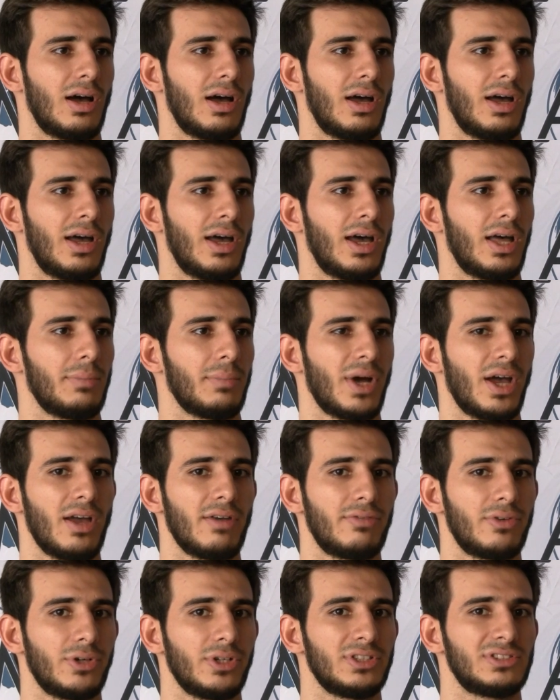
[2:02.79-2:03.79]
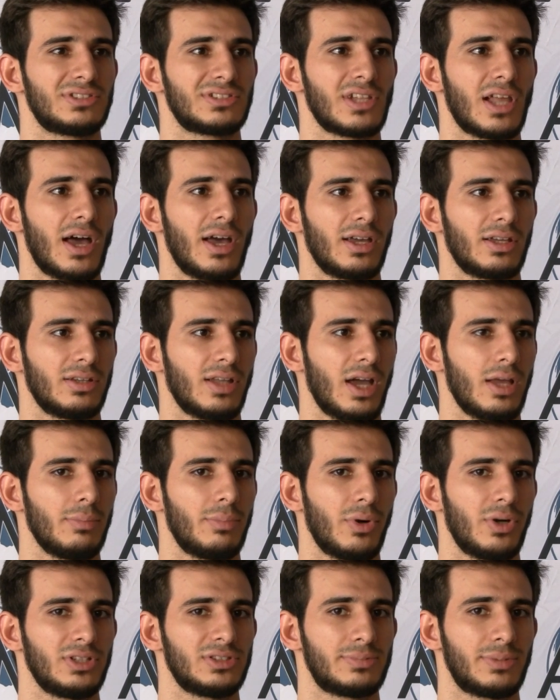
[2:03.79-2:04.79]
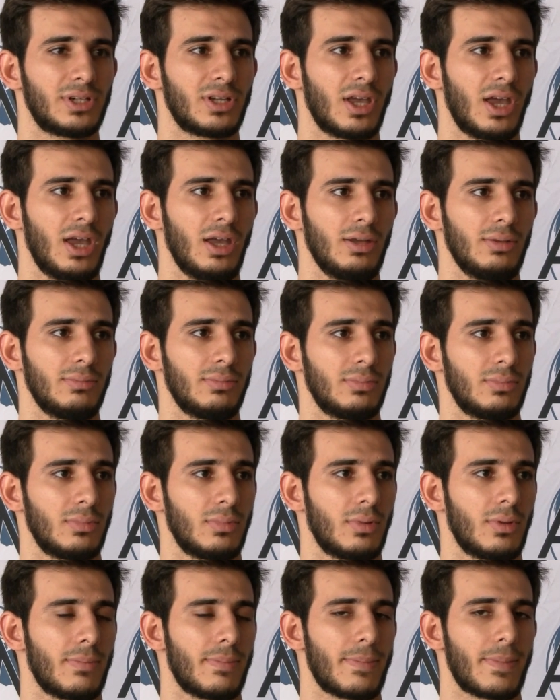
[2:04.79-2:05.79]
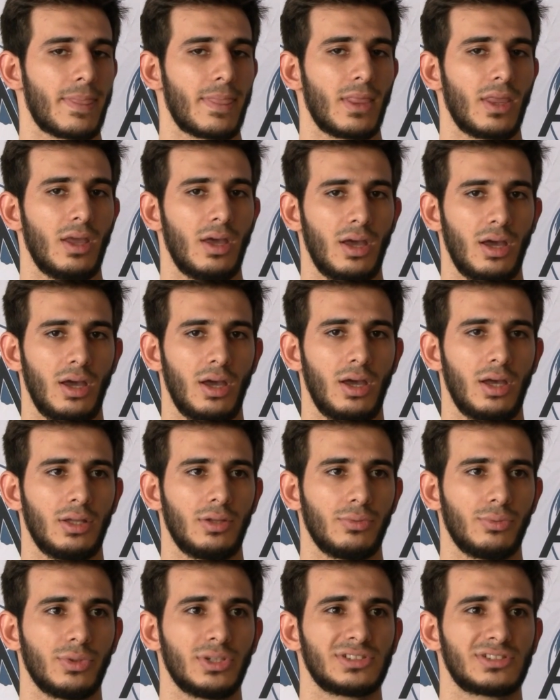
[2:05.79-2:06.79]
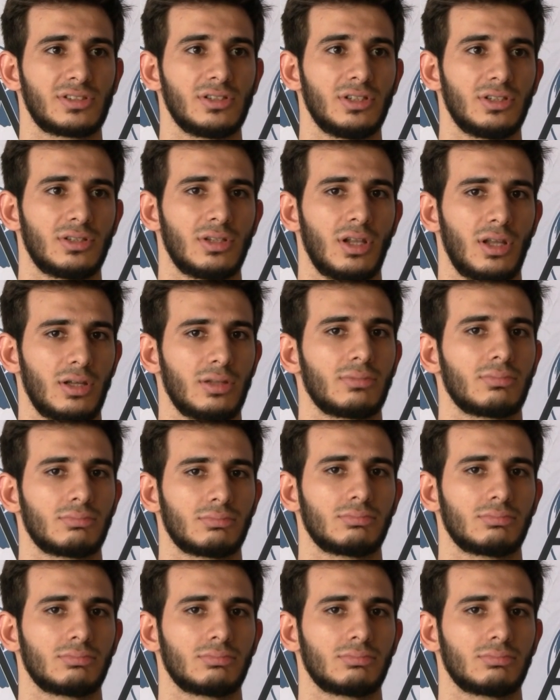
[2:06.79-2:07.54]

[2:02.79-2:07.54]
I had my average like 9 points per game, and it was good. Like,